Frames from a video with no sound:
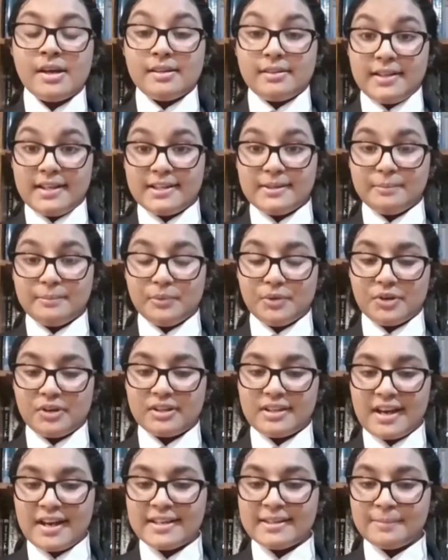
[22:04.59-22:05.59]
This
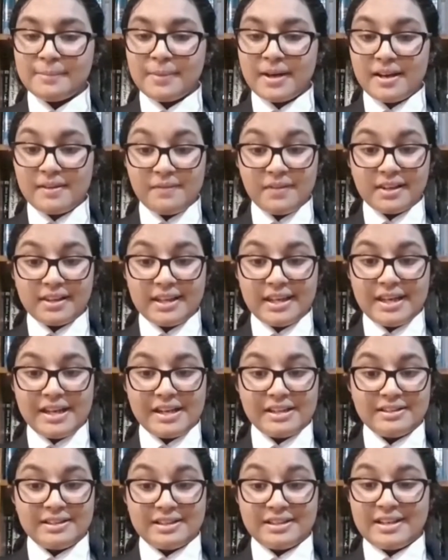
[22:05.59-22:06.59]
book ties perfectly
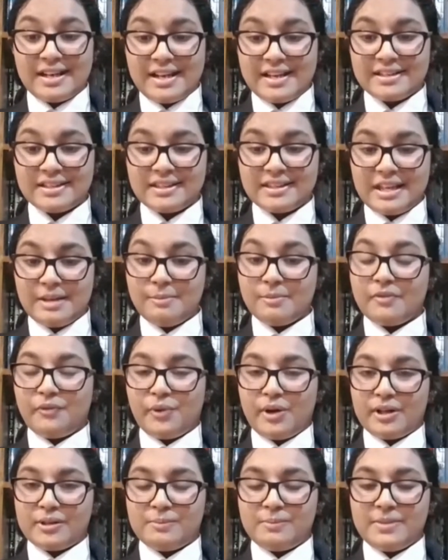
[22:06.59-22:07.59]
into today's theme of
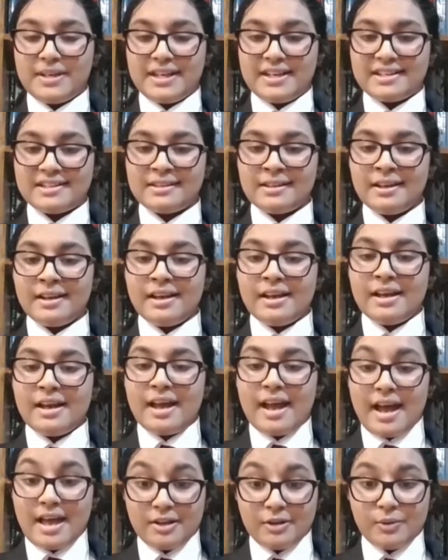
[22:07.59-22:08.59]
world peace.
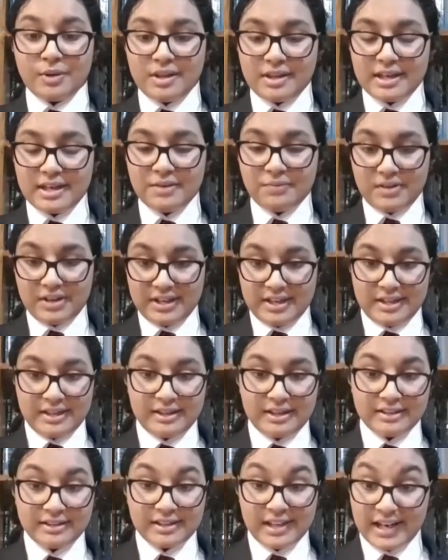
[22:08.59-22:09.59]
Eloquently written,
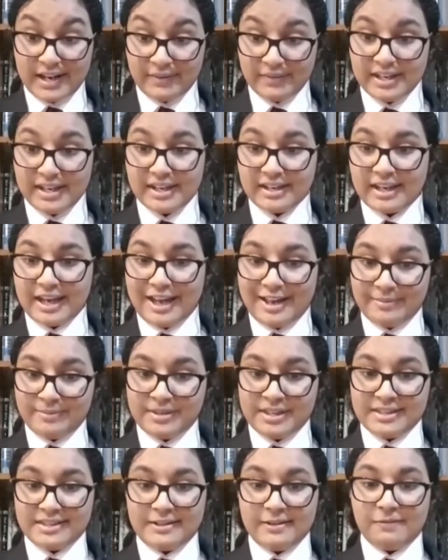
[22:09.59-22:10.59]
the diary
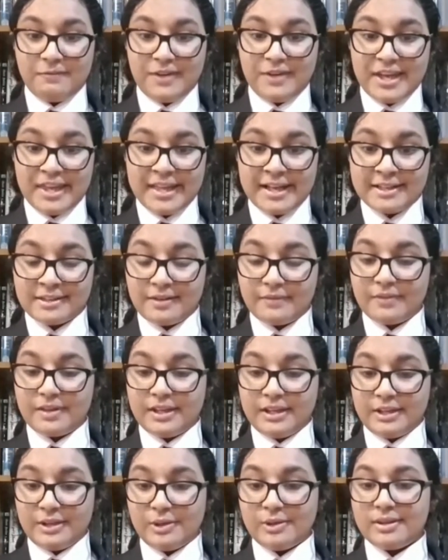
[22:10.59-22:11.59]
encapsulates the feelings of
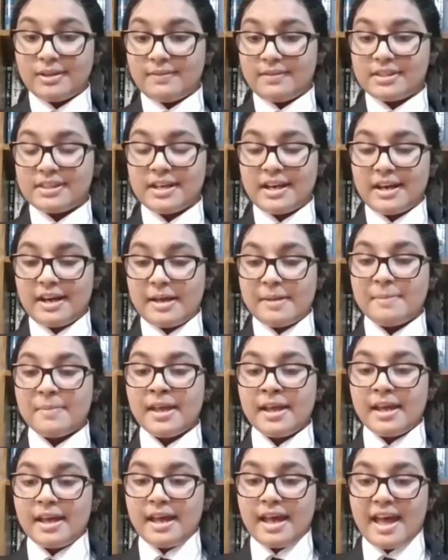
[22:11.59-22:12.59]
the youth of the time
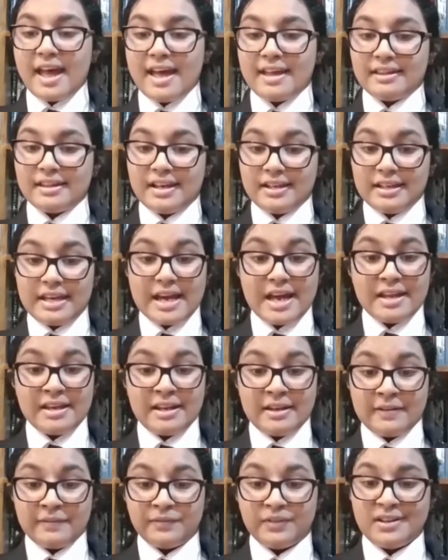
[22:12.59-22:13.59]
and their
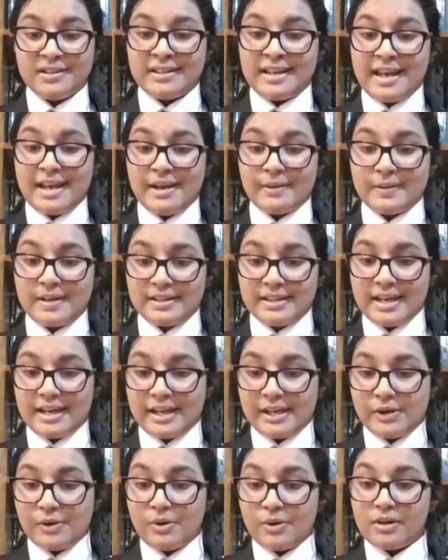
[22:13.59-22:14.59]
yearning for a day where they
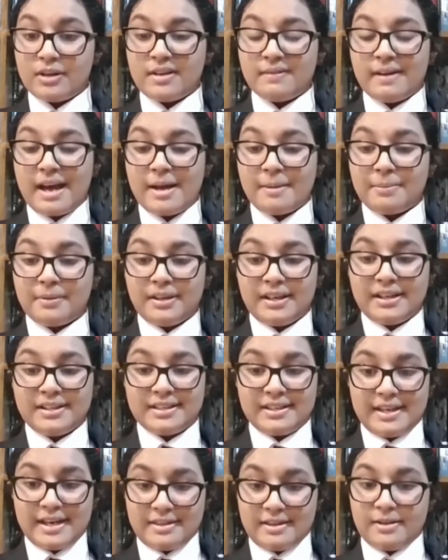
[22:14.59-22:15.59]
can all live happily
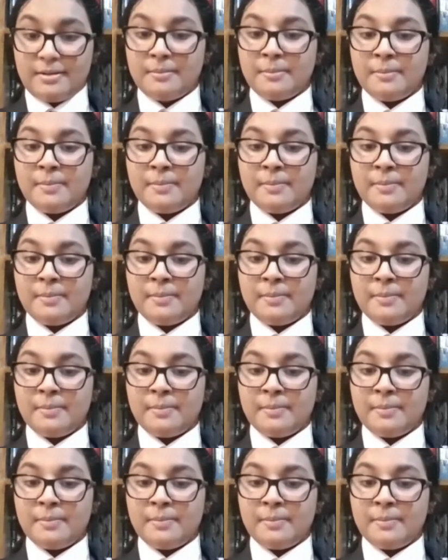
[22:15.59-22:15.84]
together.